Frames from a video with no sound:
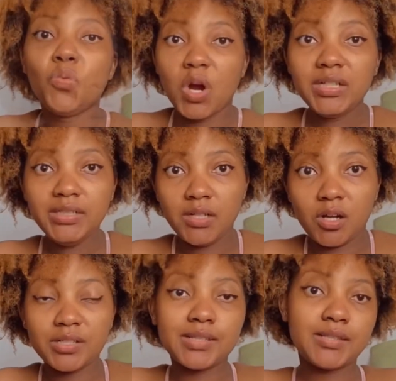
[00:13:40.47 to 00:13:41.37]
One
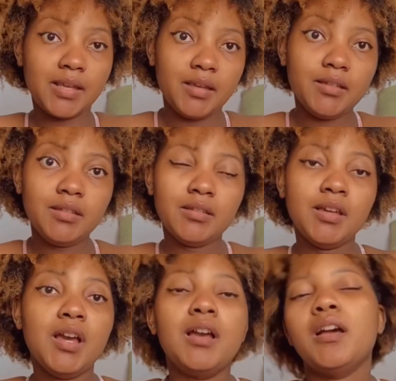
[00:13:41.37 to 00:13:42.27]
last thing.
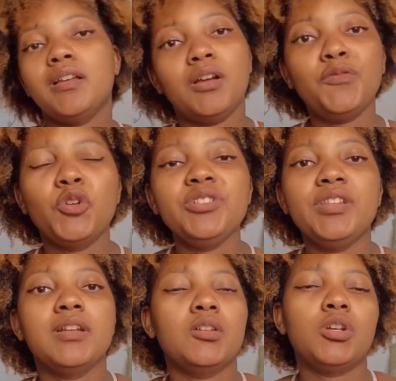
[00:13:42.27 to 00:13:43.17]
Of course,
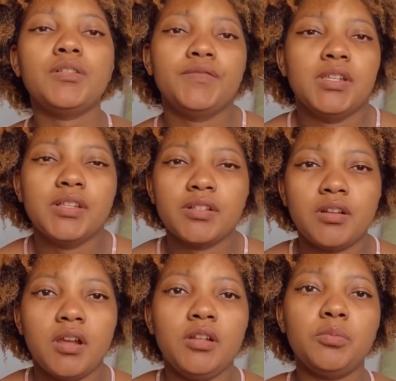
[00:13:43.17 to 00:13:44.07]
there are a lot of things I
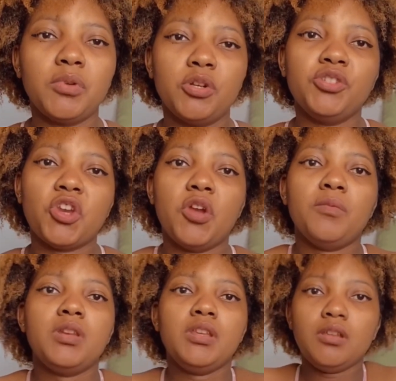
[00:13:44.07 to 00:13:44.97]
like about
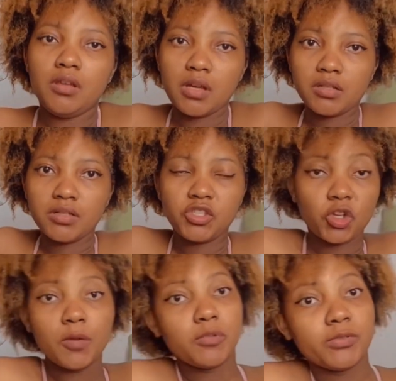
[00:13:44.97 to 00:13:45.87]
Germany and
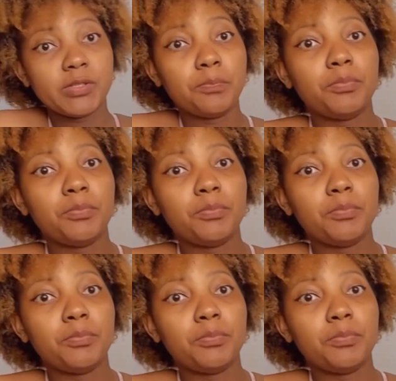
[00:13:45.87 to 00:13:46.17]
Germans,